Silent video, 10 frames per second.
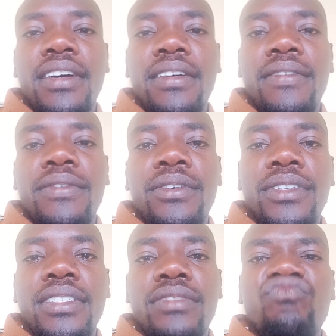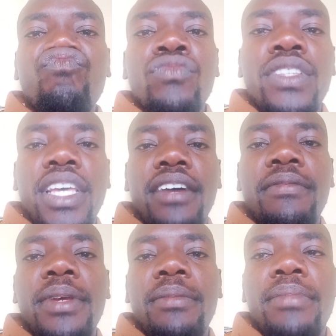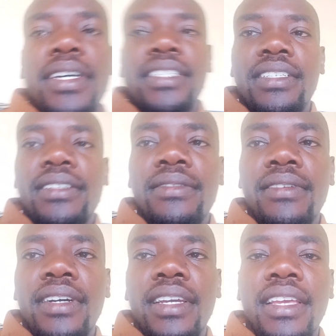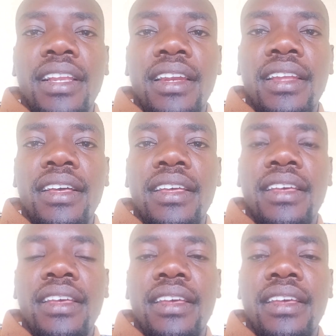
of course, they have been passed into a kiln.